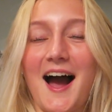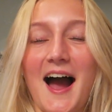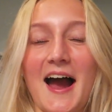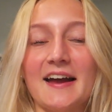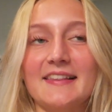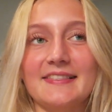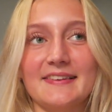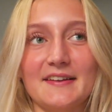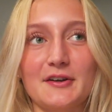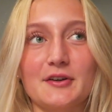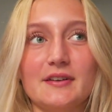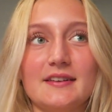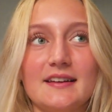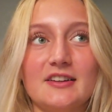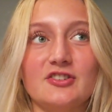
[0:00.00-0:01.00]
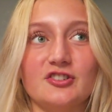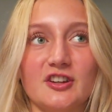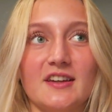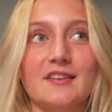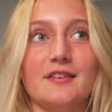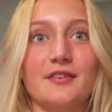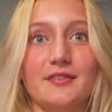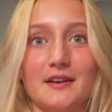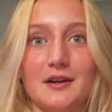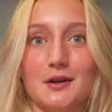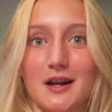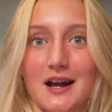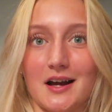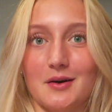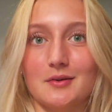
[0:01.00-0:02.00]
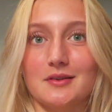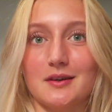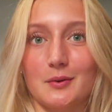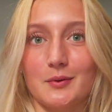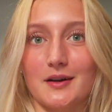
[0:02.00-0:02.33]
I literally just figured out that